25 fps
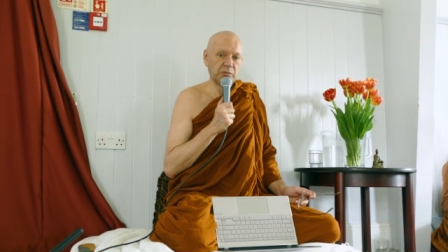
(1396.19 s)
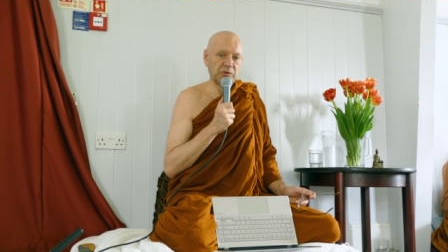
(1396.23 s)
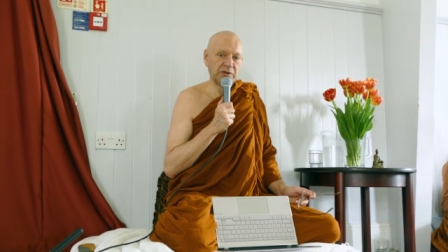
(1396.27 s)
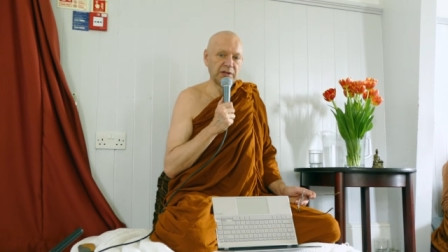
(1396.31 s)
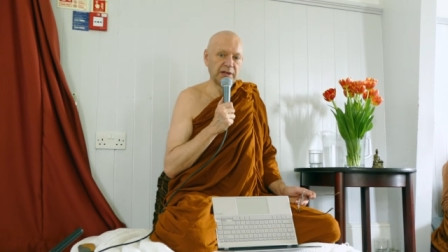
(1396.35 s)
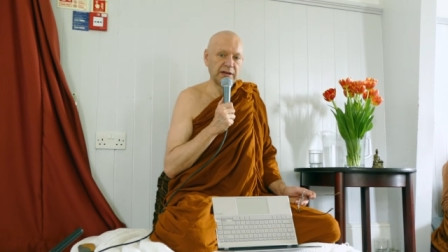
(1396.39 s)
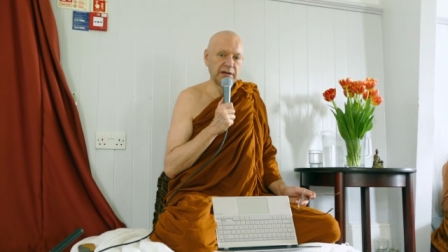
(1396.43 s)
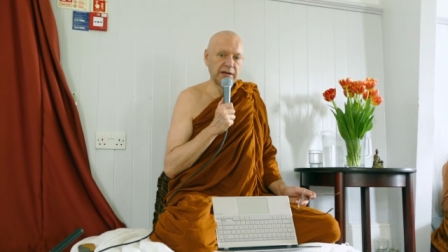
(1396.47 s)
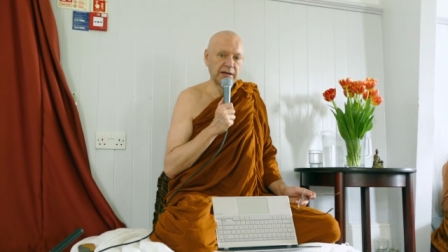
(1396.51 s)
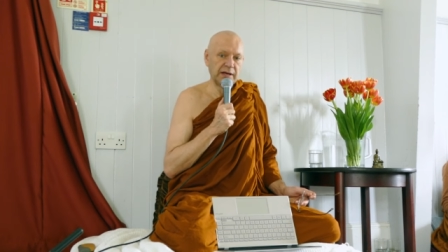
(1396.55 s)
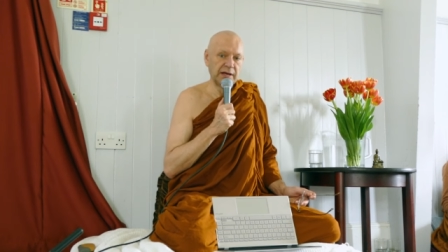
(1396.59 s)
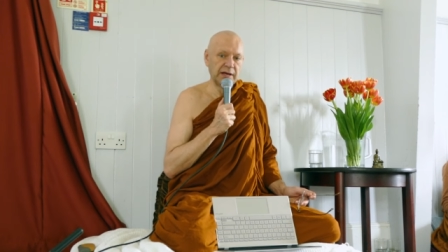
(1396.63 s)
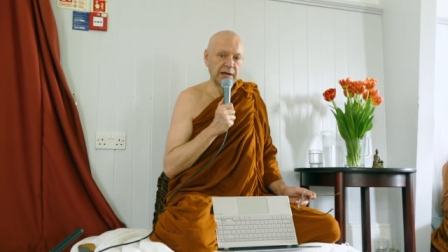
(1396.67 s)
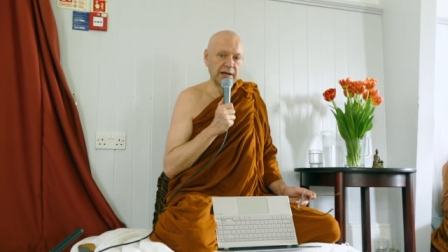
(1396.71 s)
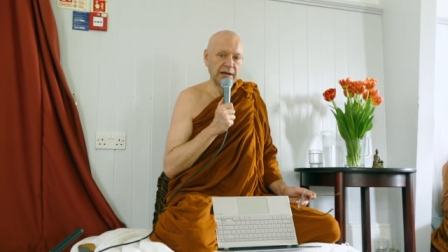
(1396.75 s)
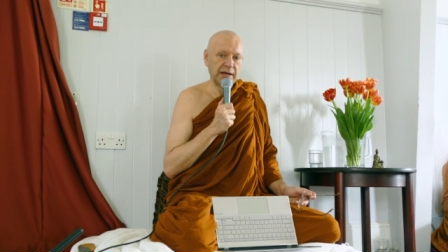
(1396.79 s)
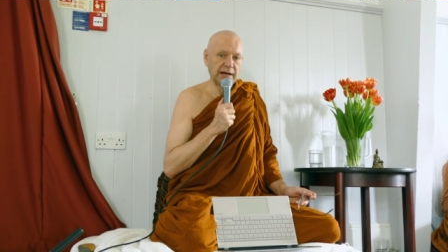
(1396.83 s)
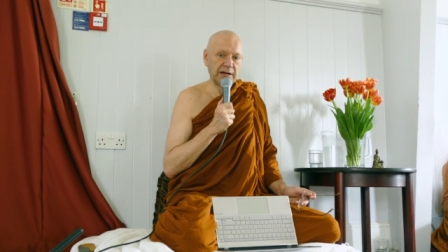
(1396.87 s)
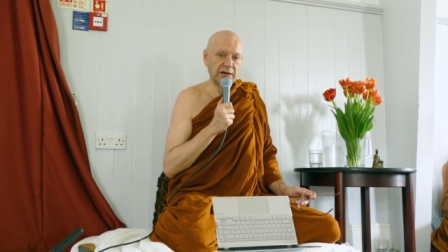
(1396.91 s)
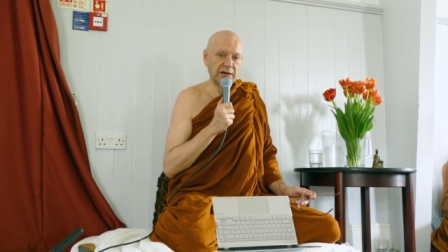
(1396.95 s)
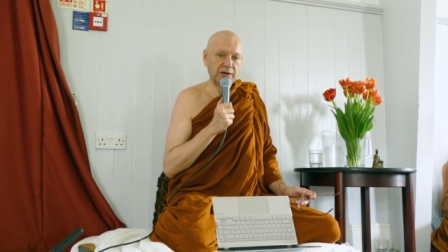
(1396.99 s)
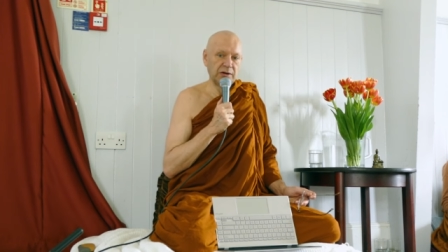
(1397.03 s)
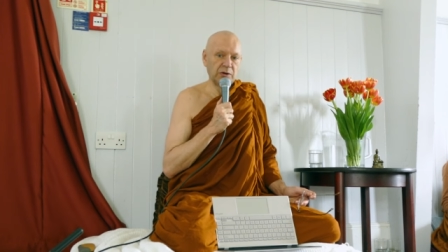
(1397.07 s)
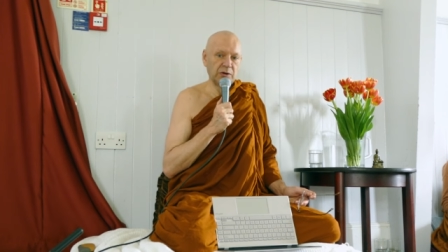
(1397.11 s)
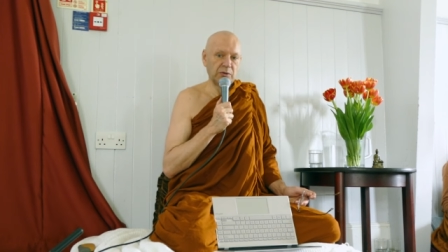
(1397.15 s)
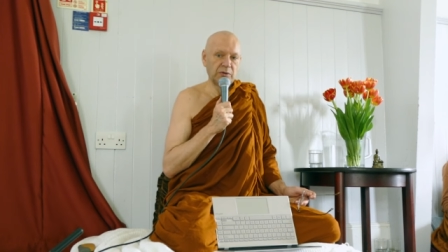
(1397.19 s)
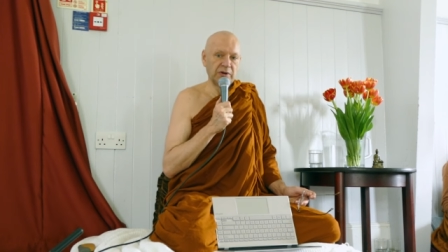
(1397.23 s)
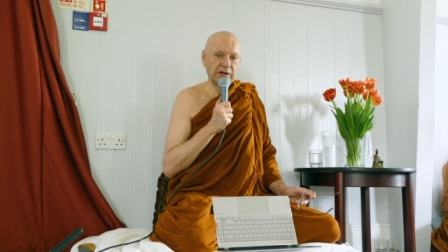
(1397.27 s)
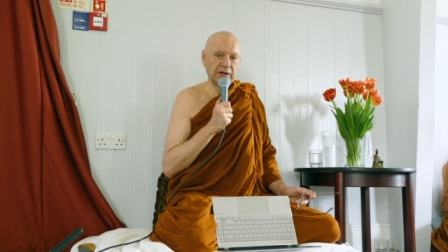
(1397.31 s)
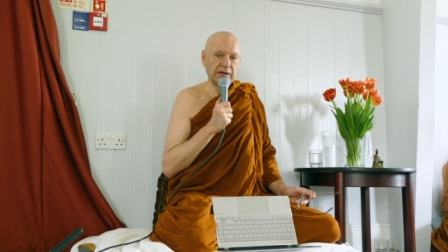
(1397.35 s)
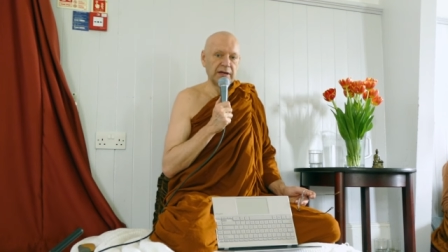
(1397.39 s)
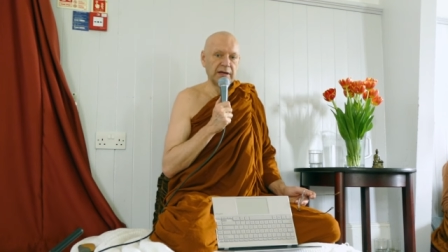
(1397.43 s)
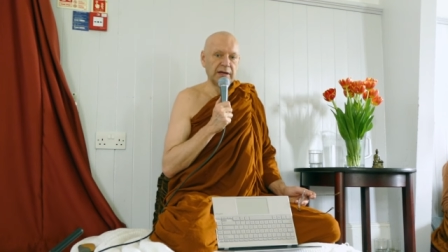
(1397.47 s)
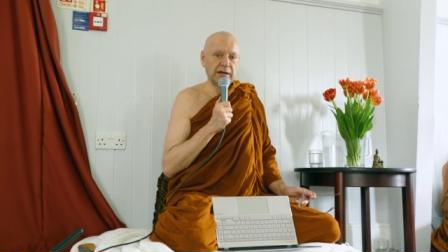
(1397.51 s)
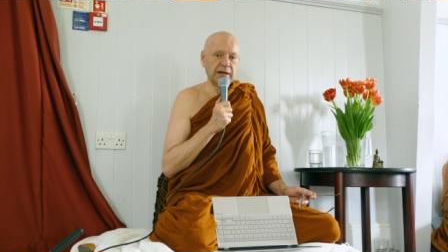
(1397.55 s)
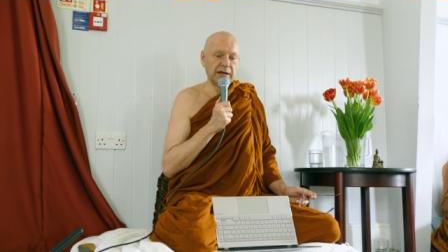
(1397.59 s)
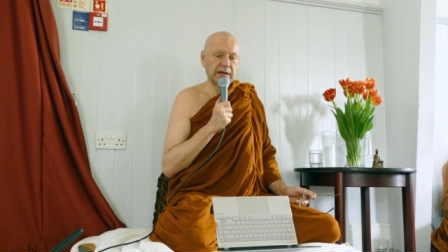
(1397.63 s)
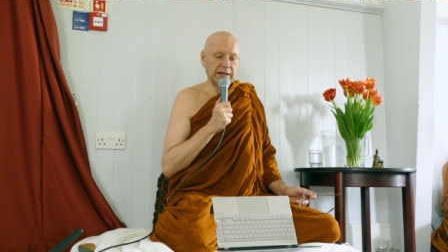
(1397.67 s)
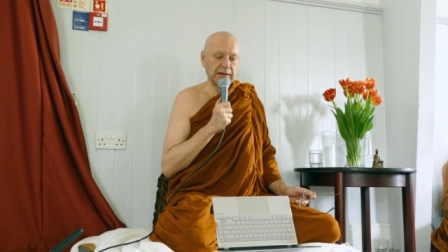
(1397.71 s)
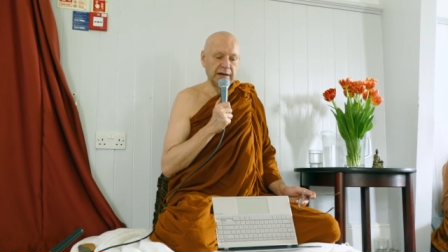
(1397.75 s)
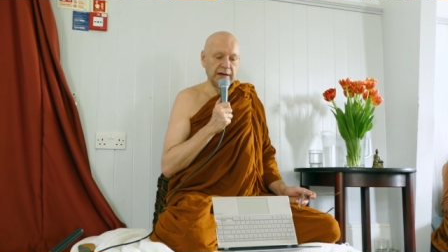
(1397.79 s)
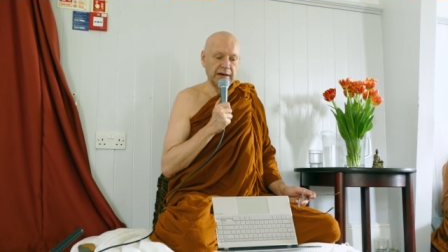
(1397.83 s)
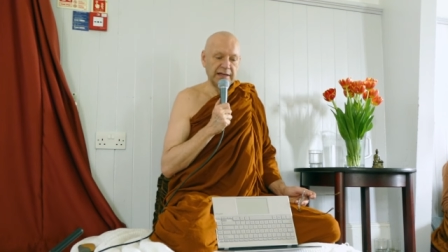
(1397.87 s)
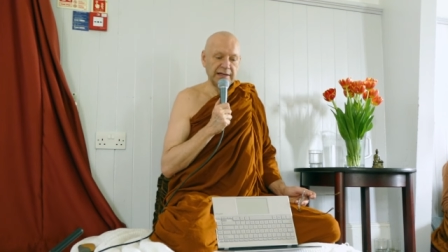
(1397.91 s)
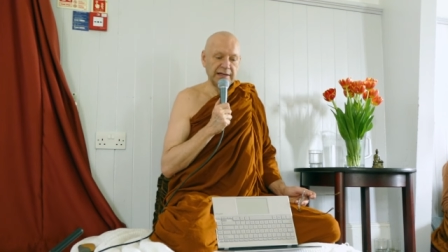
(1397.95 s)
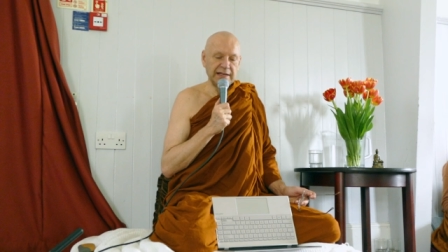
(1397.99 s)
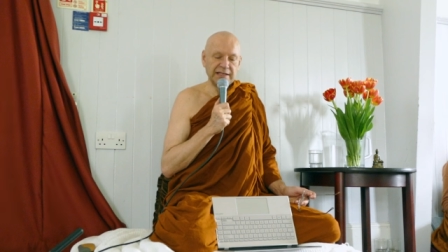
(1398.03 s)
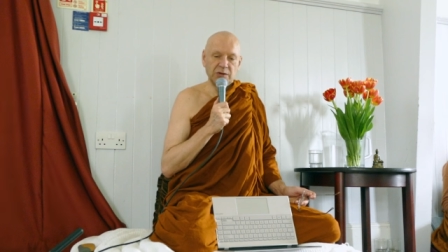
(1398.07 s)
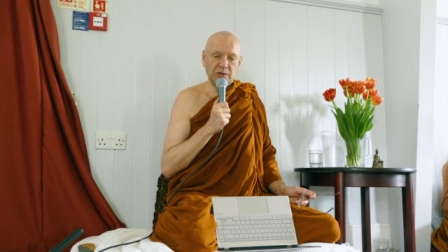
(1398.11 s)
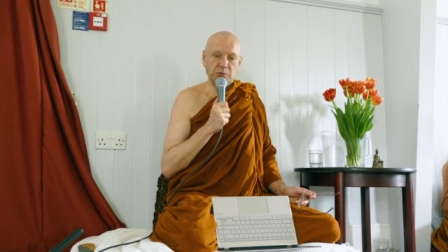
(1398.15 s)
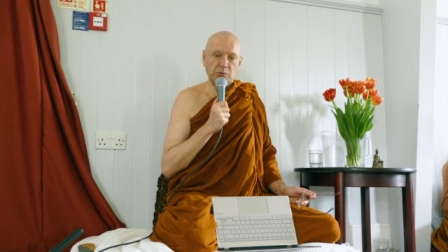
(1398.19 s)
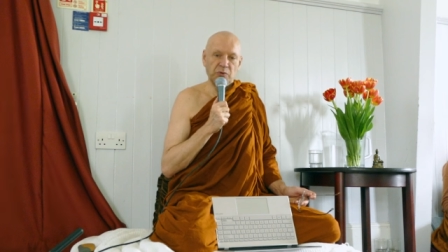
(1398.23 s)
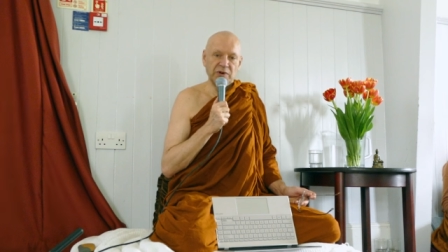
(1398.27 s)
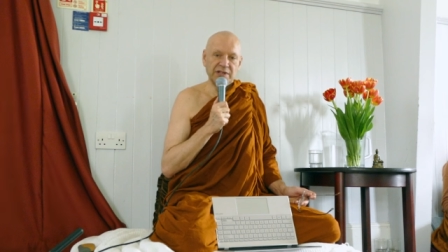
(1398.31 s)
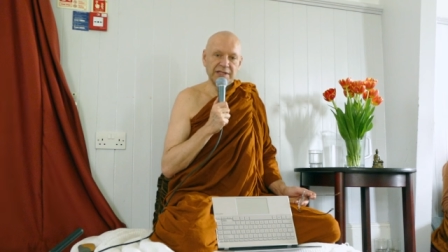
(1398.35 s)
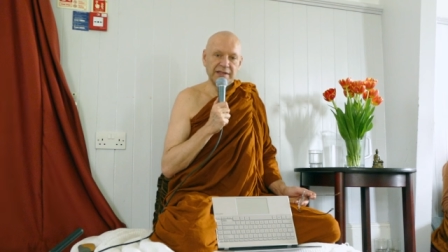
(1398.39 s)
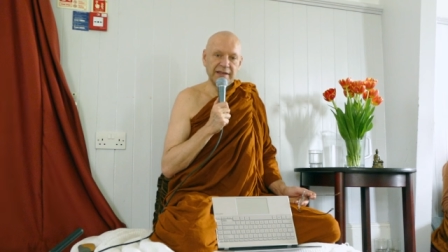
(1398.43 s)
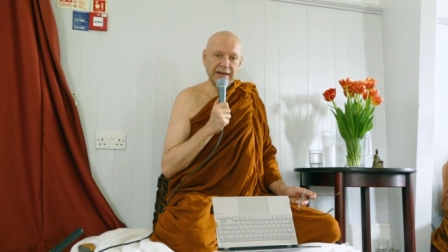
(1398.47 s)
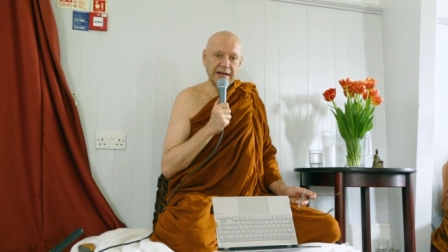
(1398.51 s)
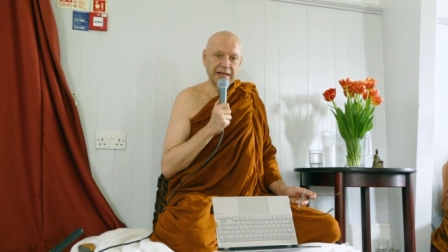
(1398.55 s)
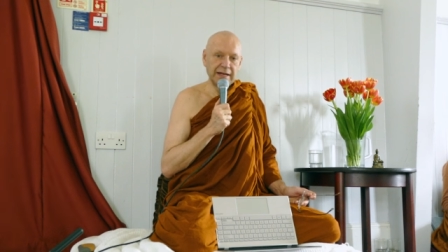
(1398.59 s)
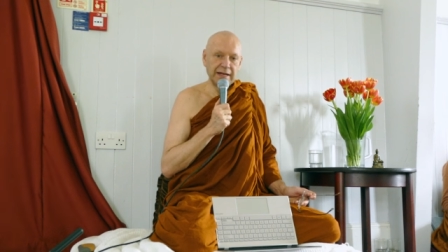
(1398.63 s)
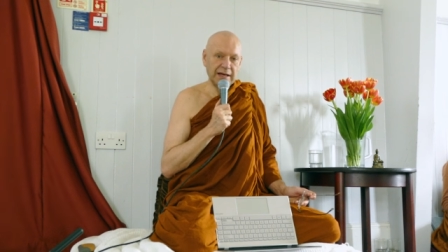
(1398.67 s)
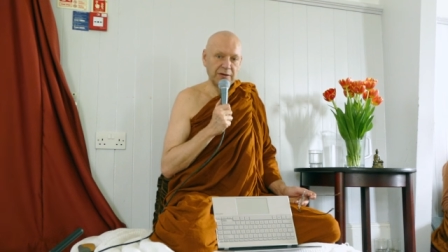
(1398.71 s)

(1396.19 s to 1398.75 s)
With a, I don't know, a, at least it was then.